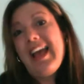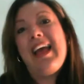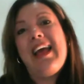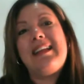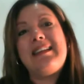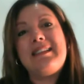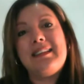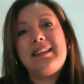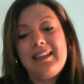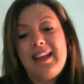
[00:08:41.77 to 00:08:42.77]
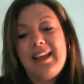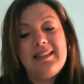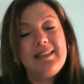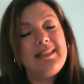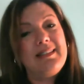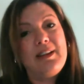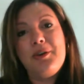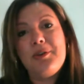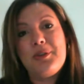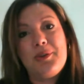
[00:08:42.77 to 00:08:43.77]
And it's
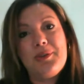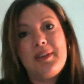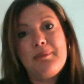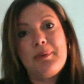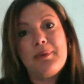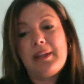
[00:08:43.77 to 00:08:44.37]
so simple.